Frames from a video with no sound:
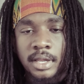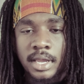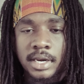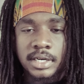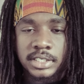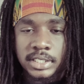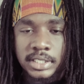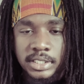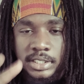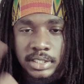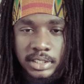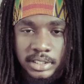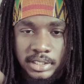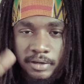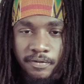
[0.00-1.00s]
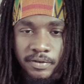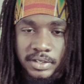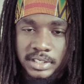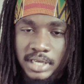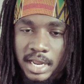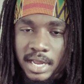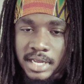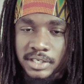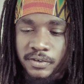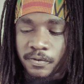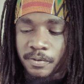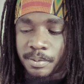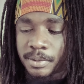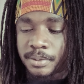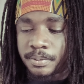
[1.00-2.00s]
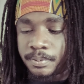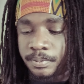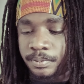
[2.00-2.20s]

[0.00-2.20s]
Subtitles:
energy, just different sides. You feel me?